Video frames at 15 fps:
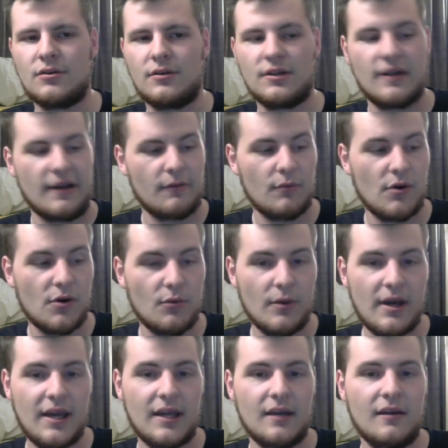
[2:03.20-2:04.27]
You're like, whoa,
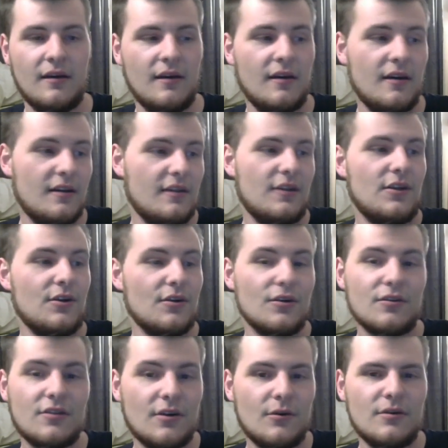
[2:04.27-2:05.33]
wait, you're
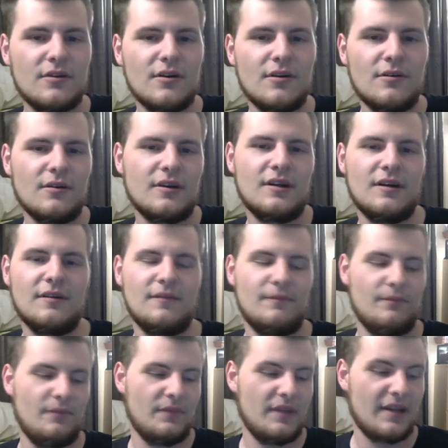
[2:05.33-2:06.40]
so and so,
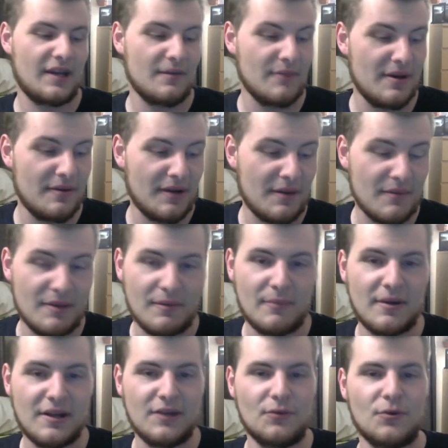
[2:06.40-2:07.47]
like I met my
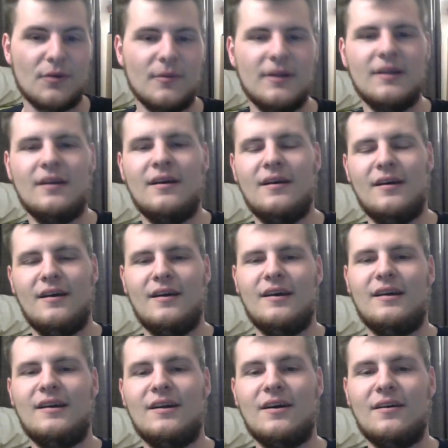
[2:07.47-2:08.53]
buddy Norman.
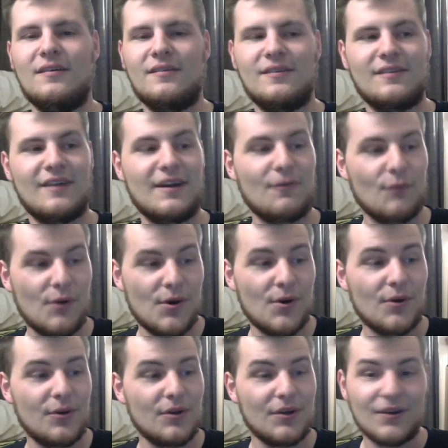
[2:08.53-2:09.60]
He's like,
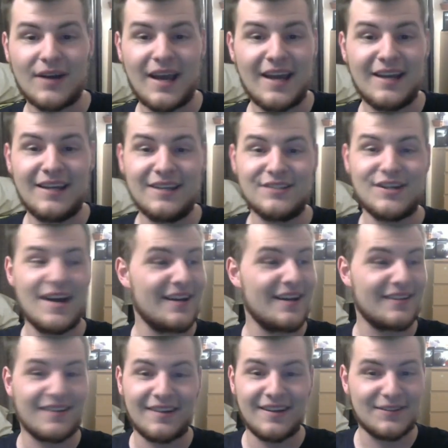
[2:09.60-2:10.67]
whoa, you're 80
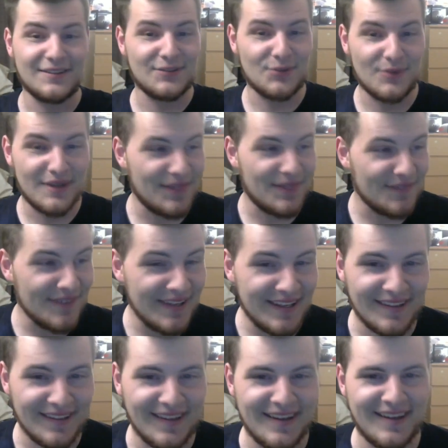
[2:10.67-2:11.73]
Jags Collector
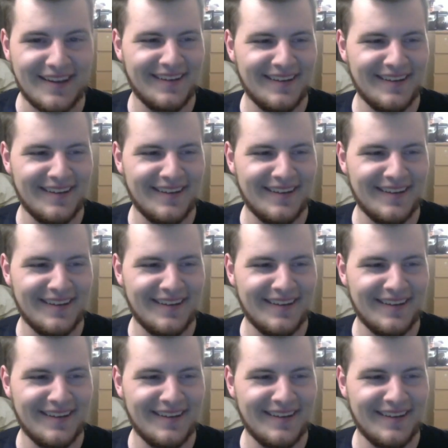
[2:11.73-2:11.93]
23. Like,